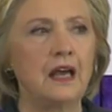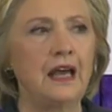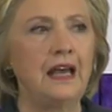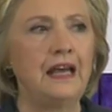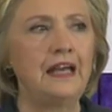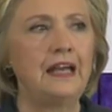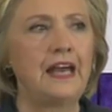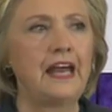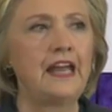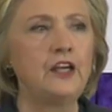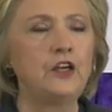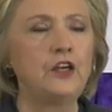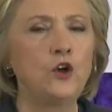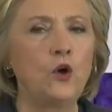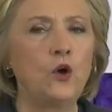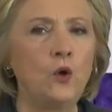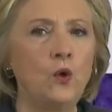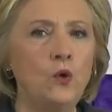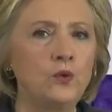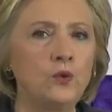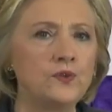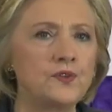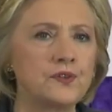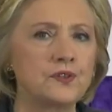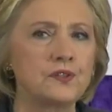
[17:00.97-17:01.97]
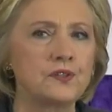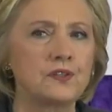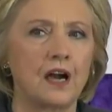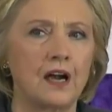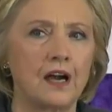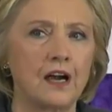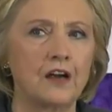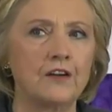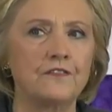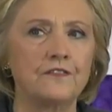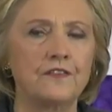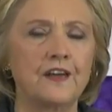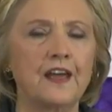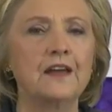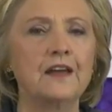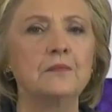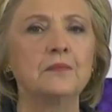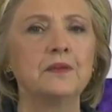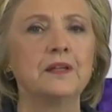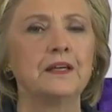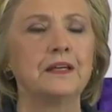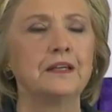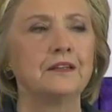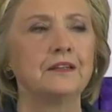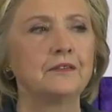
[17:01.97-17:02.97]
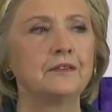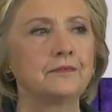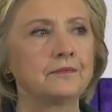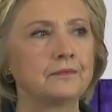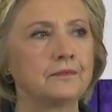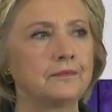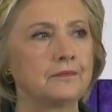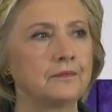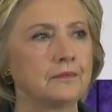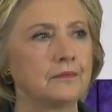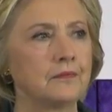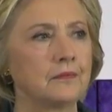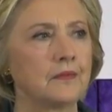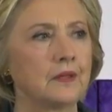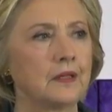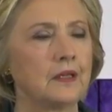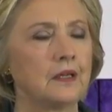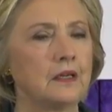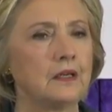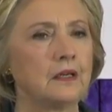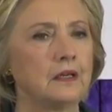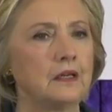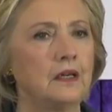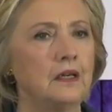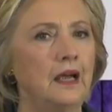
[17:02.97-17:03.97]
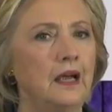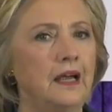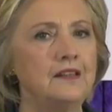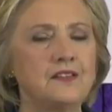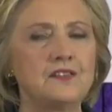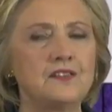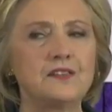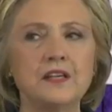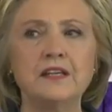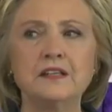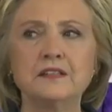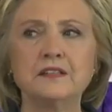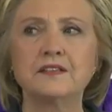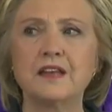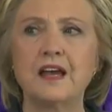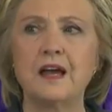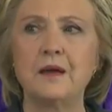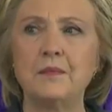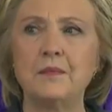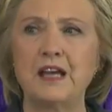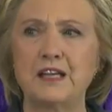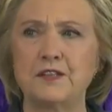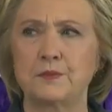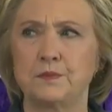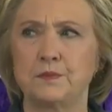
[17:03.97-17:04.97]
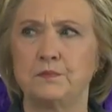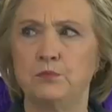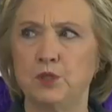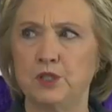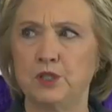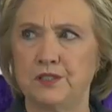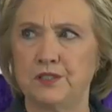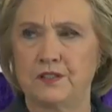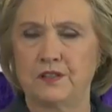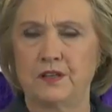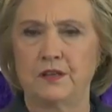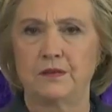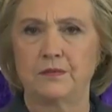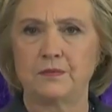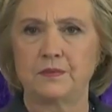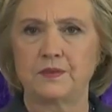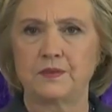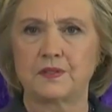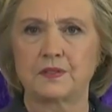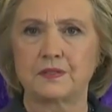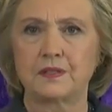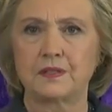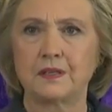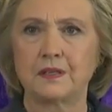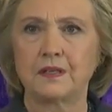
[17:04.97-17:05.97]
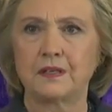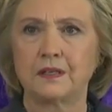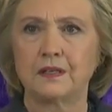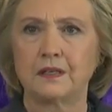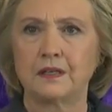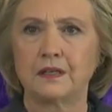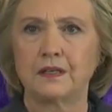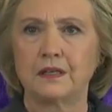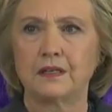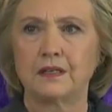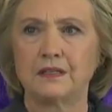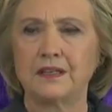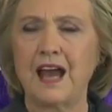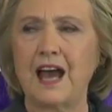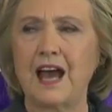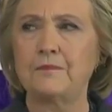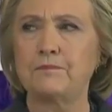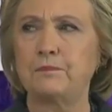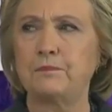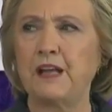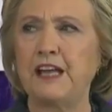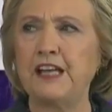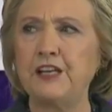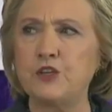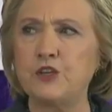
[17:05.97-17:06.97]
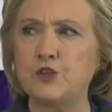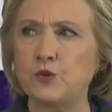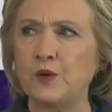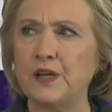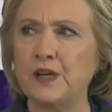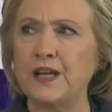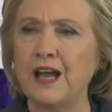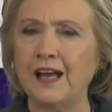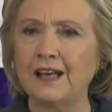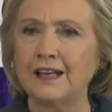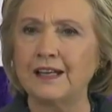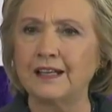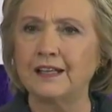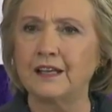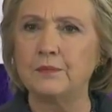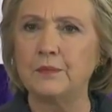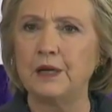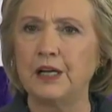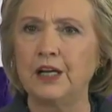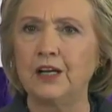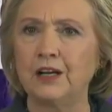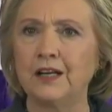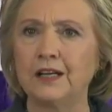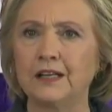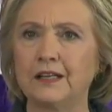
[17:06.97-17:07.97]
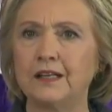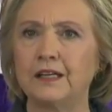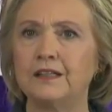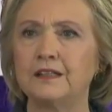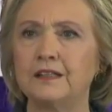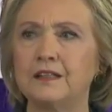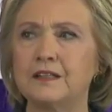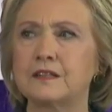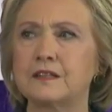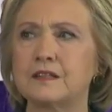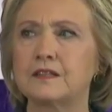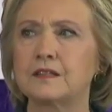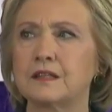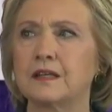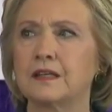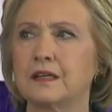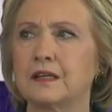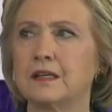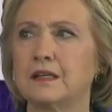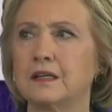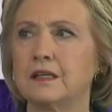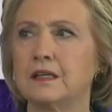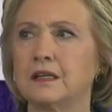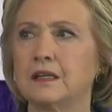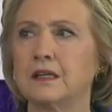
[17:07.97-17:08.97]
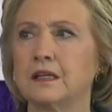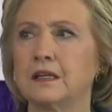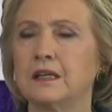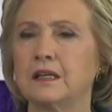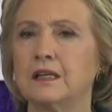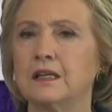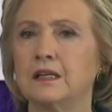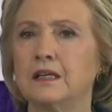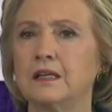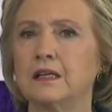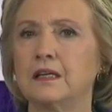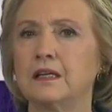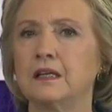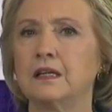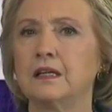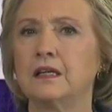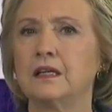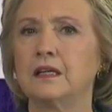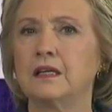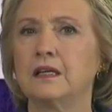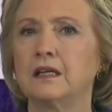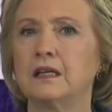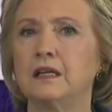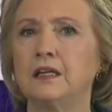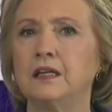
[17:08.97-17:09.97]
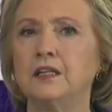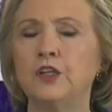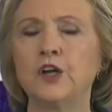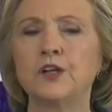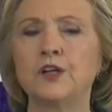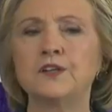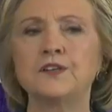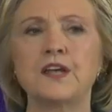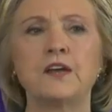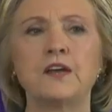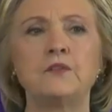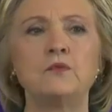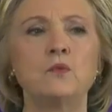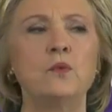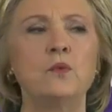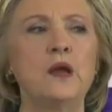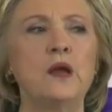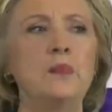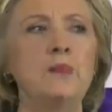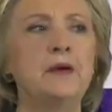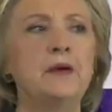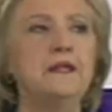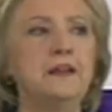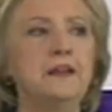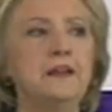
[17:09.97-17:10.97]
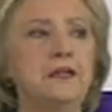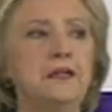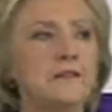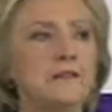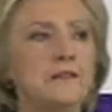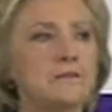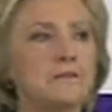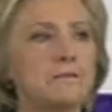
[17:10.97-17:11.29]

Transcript: at a Gold Star family and sees them as Muslims, not patriotic Americans. He looks at women